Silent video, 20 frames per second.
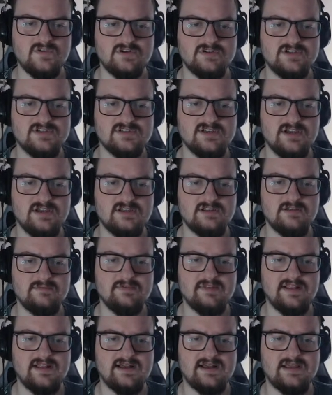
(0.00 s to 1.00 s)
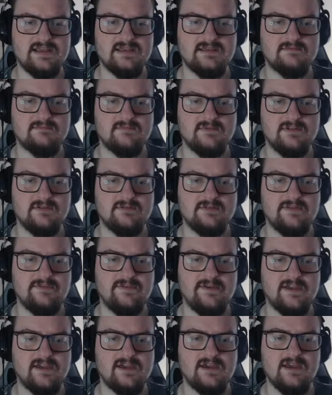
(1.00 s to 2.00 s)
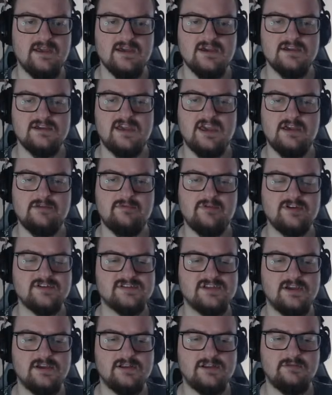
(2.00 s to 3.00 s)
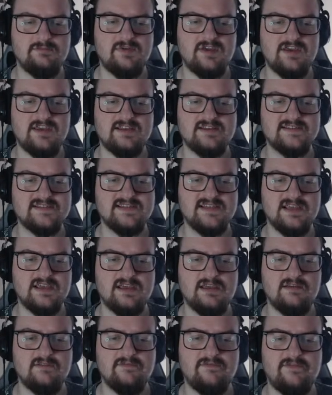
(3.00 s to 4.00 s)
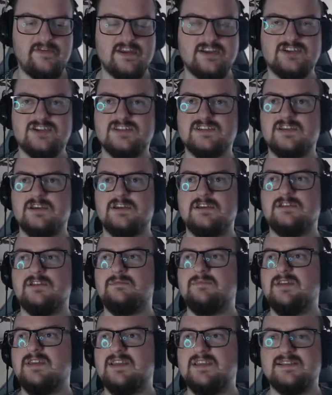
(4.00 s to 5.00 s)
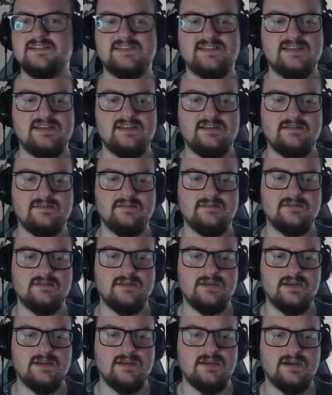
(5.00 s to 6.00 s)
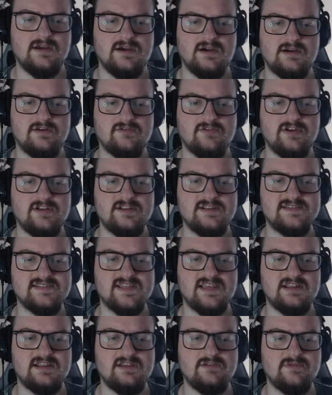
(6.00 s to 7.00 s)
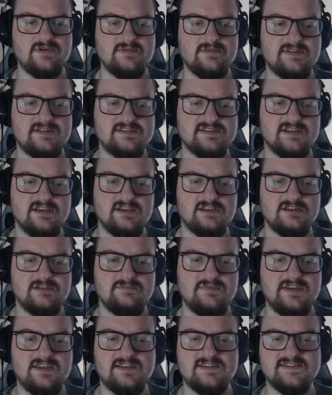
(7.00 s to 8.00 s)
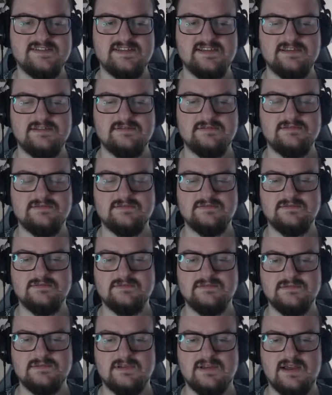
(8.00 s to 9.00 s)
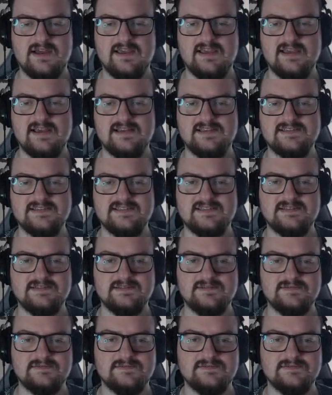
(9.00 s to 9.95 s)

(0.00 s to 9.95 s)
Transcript: Which is going to be like, you know, the thing. King Boy is going to be easy. Fish is going to be easy. Really skinny woman is going to be easy, I guess.